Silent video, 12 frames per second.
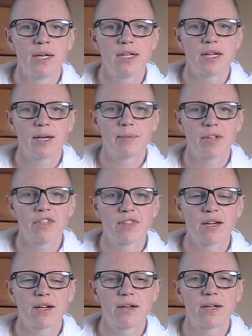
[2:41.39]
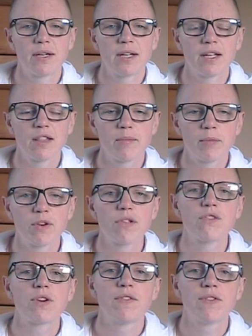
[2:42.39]
Dharmasara Nuns
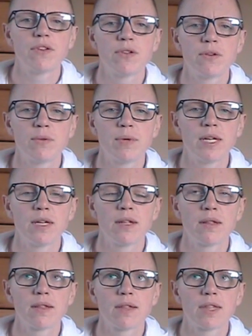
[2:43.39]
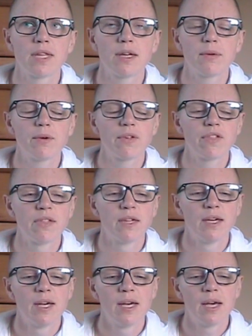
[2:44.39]
Monastery for 2 weeks, I think it was.
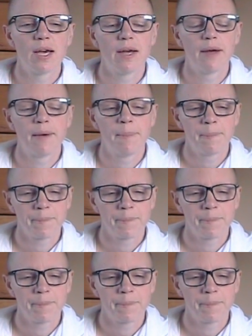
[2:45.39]
I